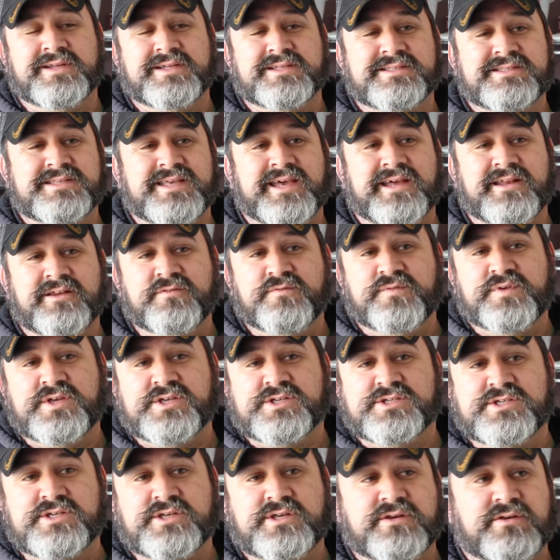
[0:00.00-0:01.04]
a
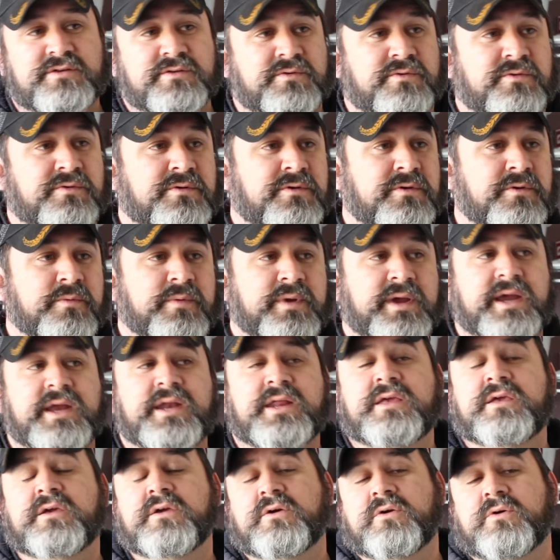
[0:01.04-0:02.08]
television or a
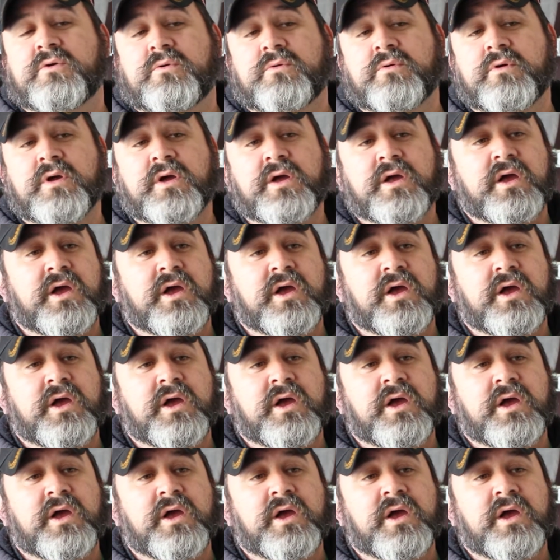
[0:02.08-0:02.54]
radio